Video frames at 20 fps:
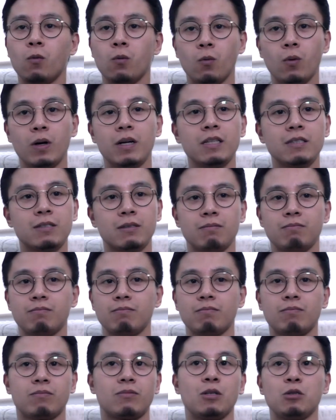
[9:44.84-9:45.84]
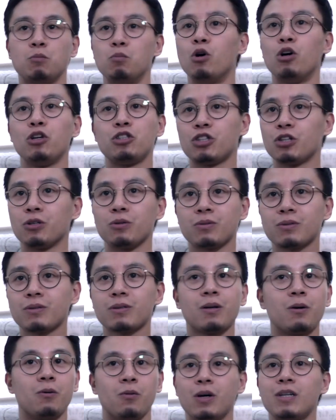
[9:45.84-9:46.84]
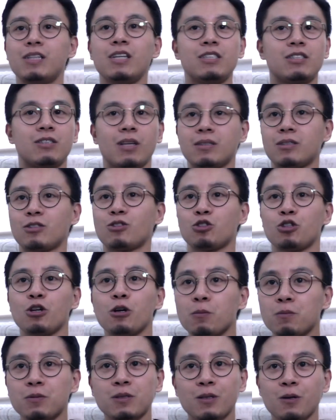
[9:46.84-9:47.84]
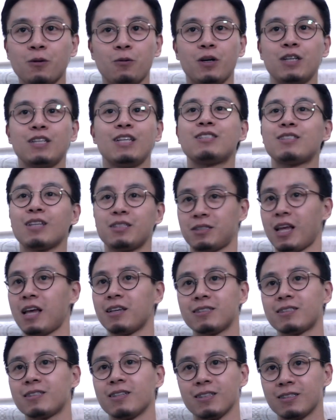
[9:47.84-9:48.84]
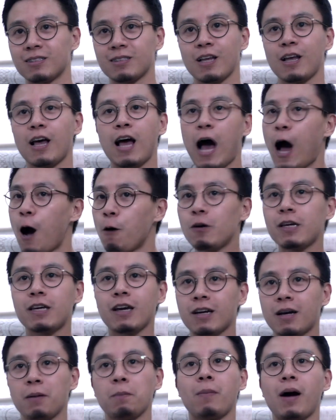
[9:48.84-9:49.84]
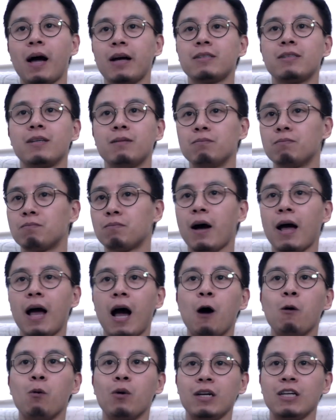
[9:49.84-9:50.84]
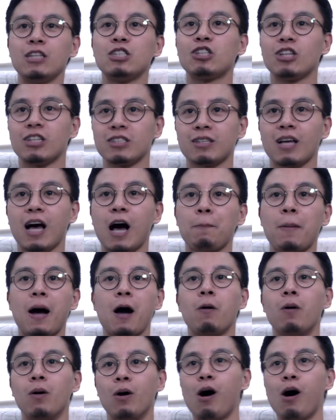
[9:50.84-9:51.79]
what is the module. What is the chips? What is the sensors? How we can combine them by our interests, by our